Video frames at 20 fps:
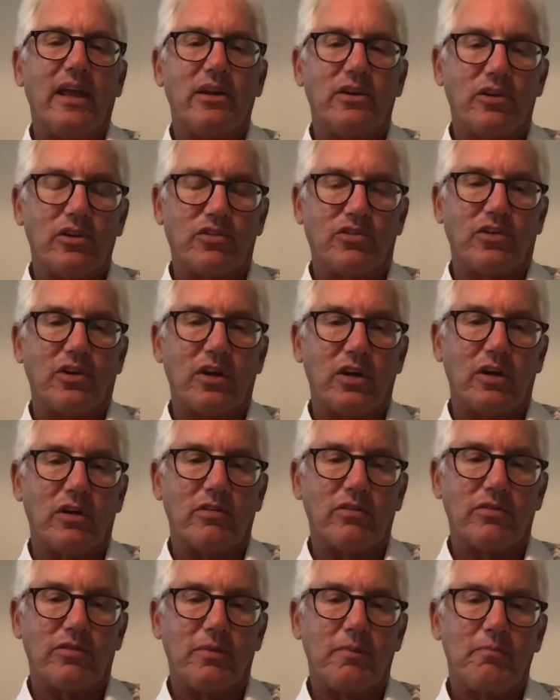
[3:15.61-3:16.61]

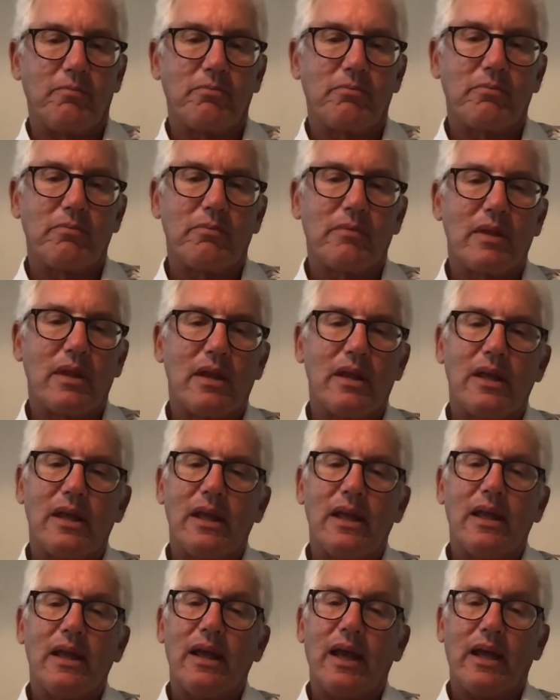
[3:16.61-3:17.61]
deserve.
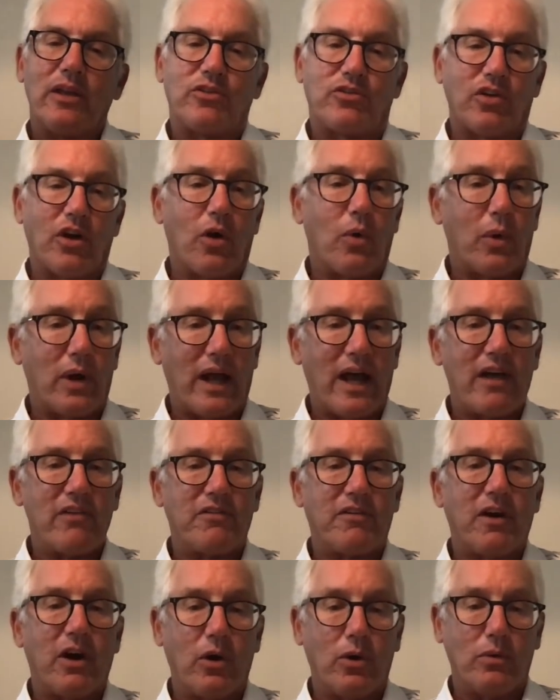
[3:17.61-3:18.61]
And so when I
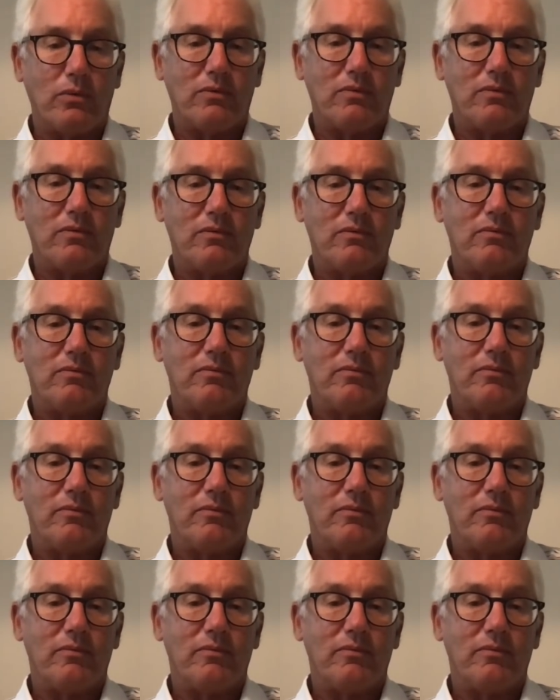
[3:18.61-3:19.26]
vote